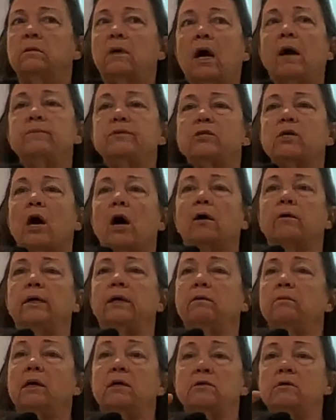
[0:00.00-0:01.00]
I'm sorry.
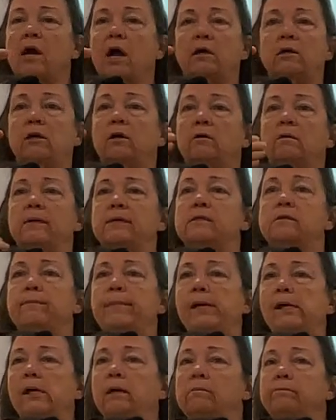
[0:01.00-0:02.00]
It's not you. It's
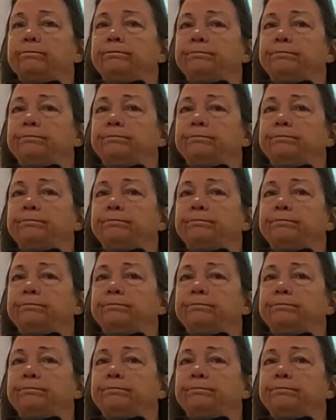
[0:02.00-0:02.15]
me.